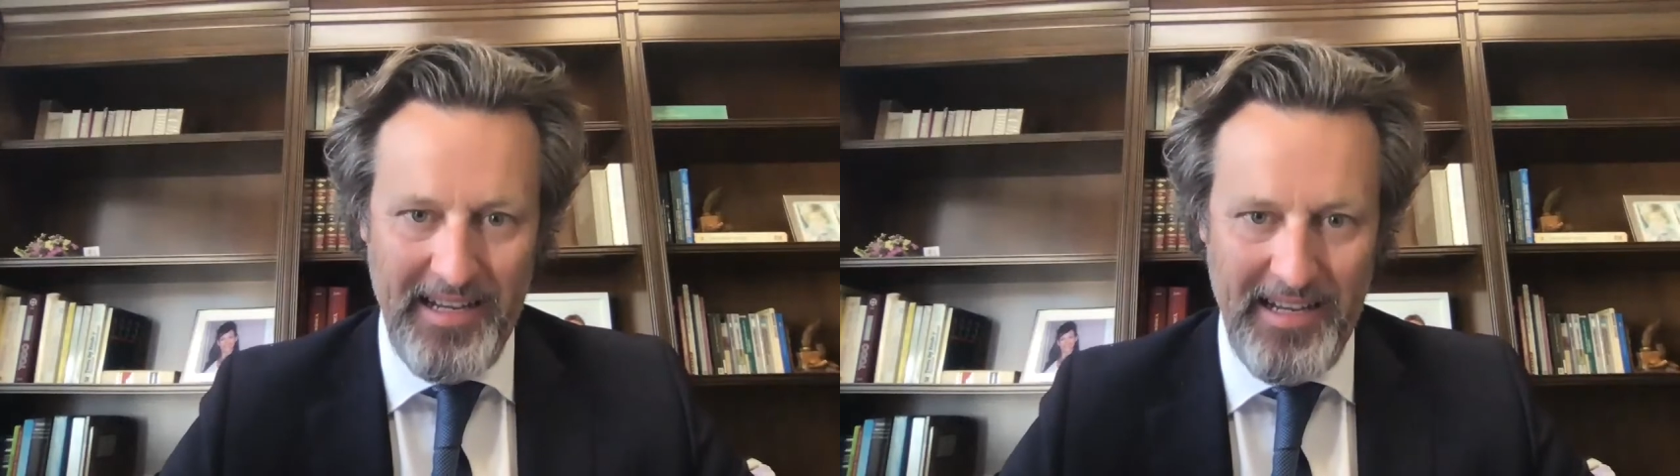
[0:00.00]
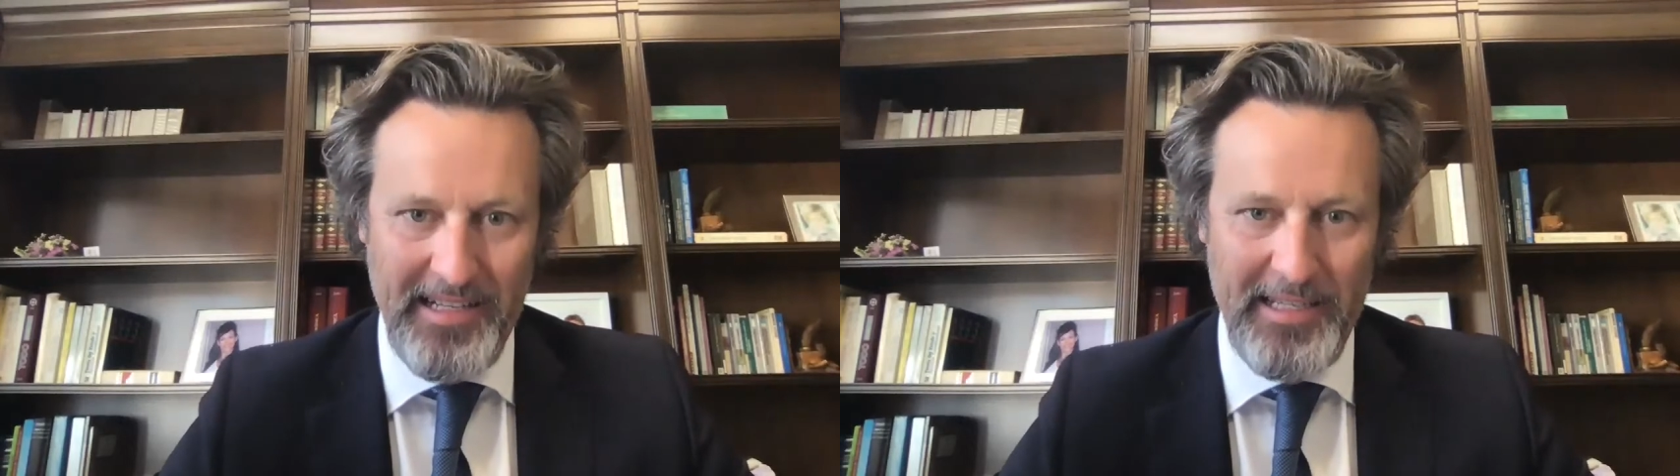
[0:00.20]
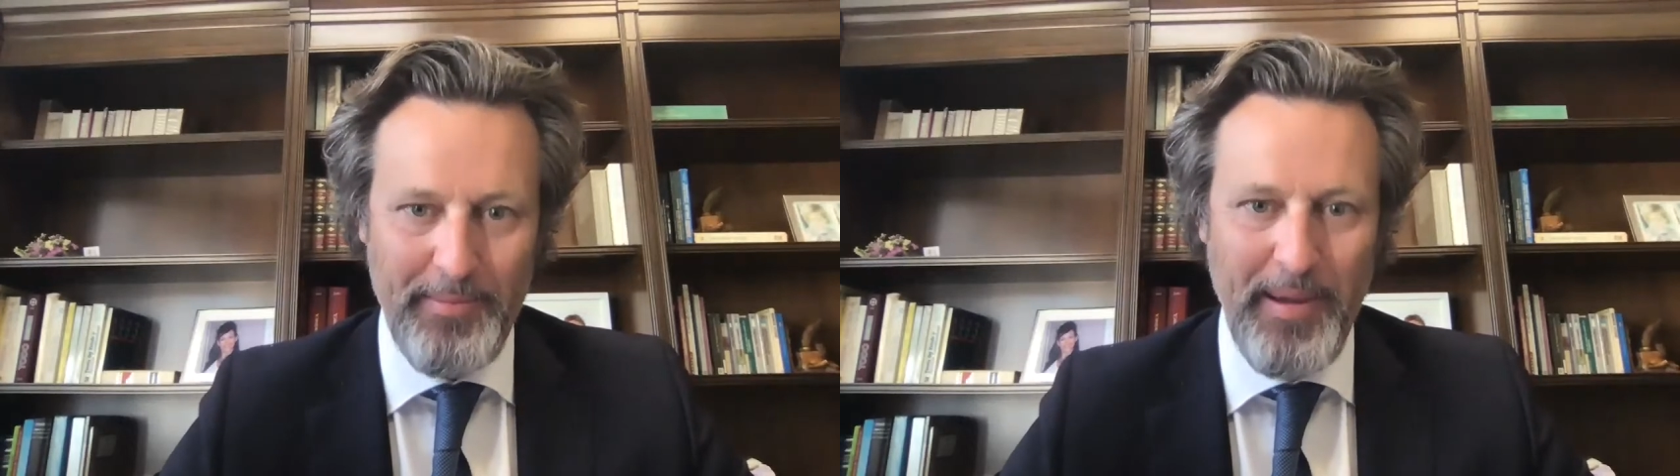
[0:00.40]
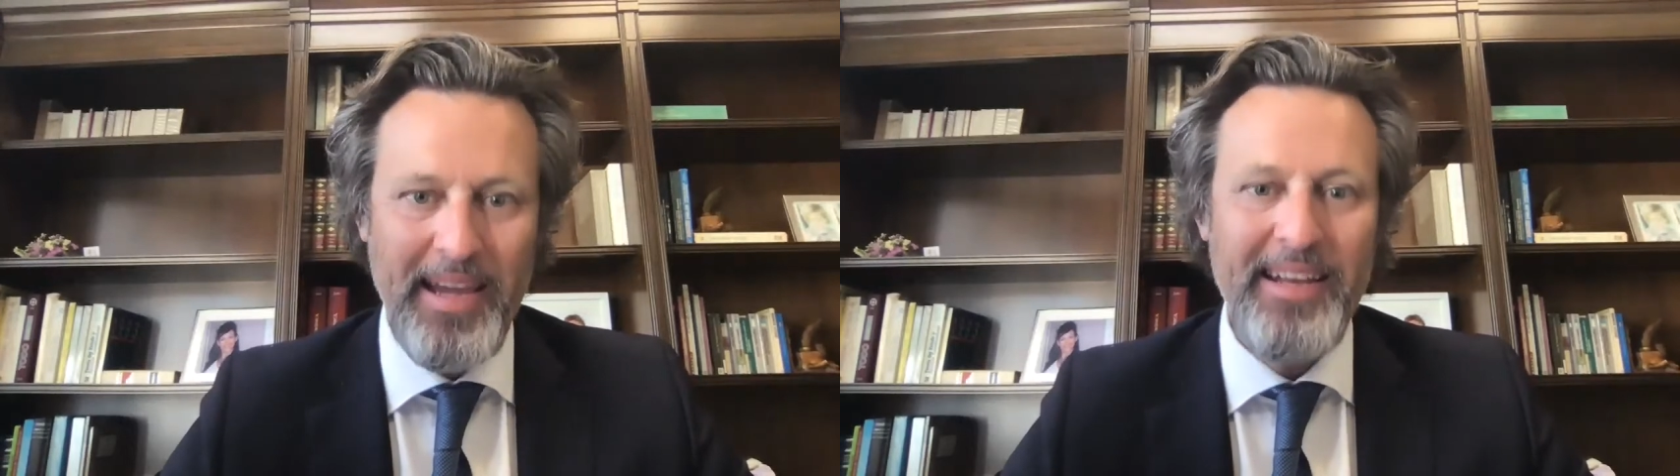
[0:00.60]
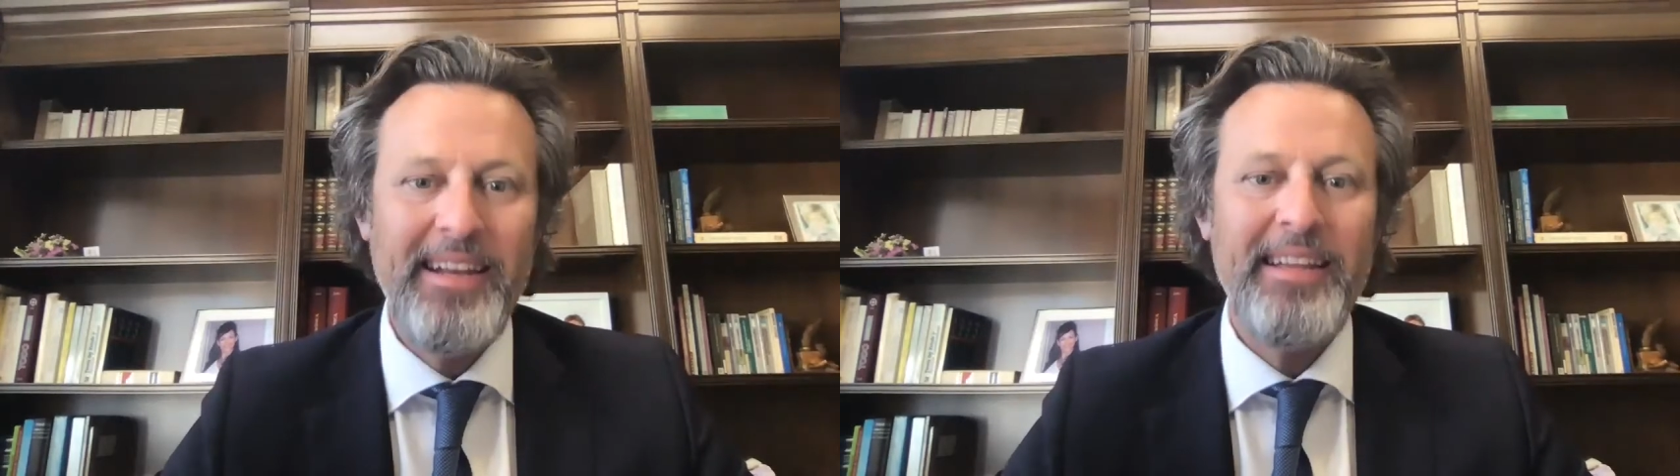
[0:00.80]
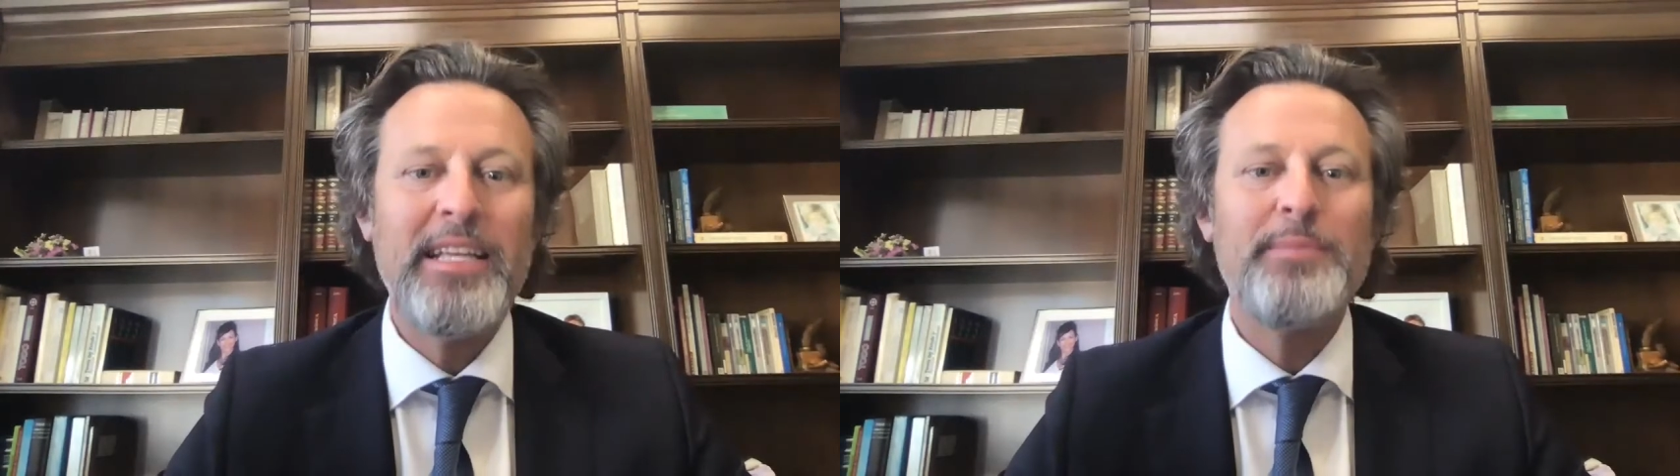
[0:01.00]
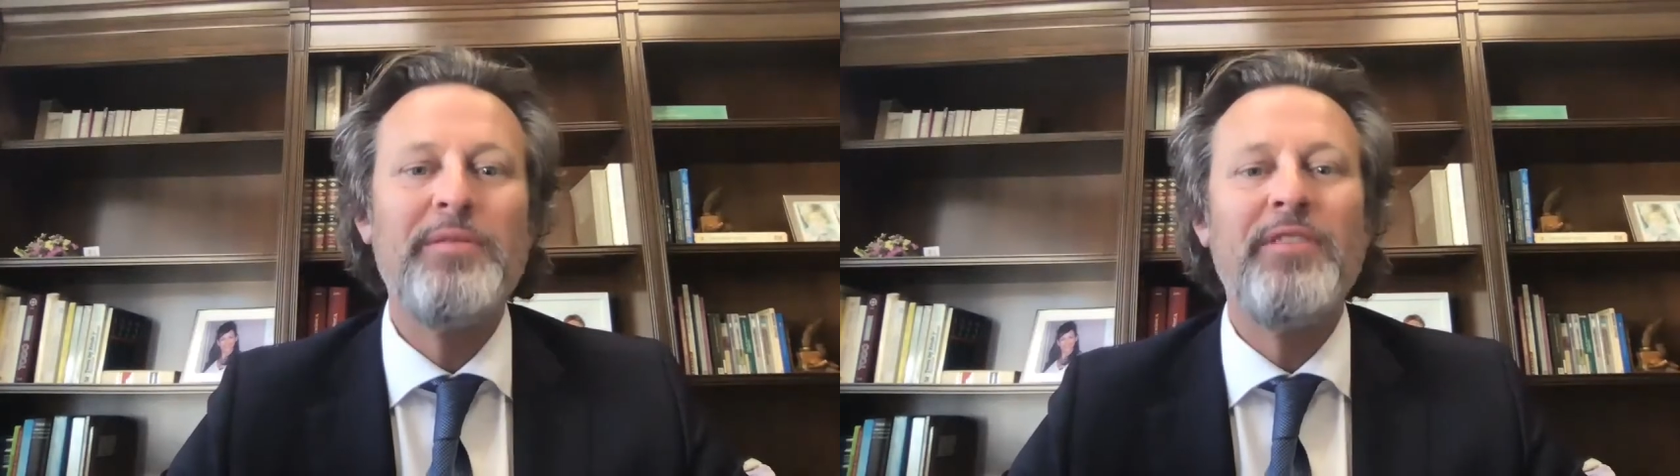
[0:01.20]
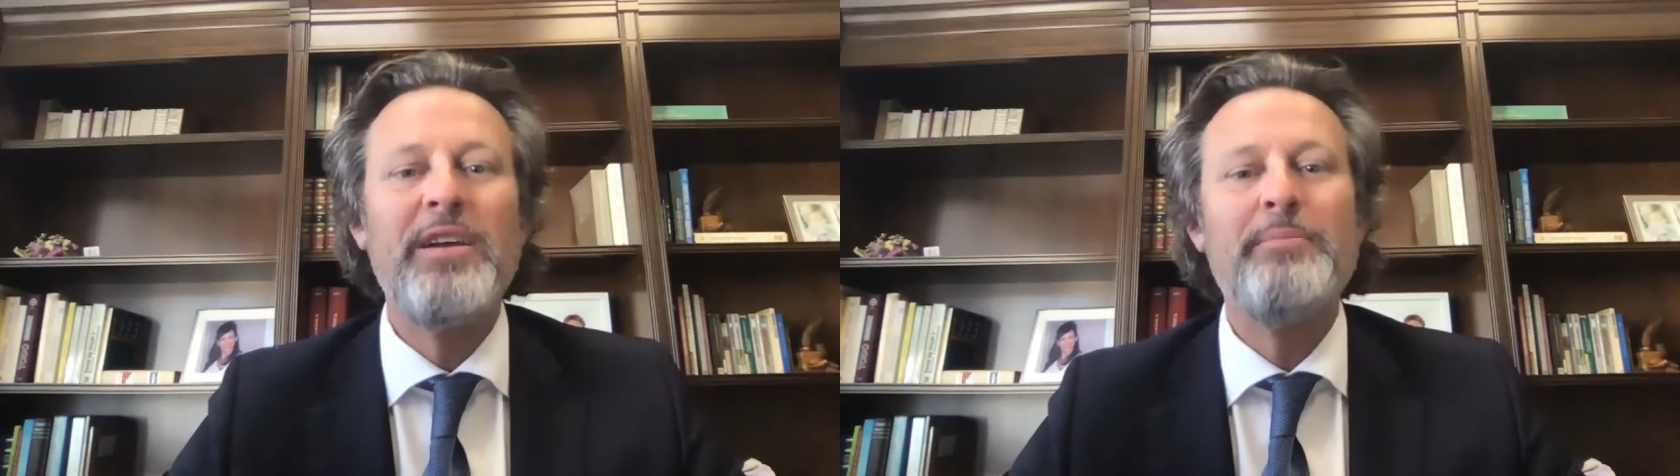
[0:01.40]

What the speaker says: in Spain, and that's been very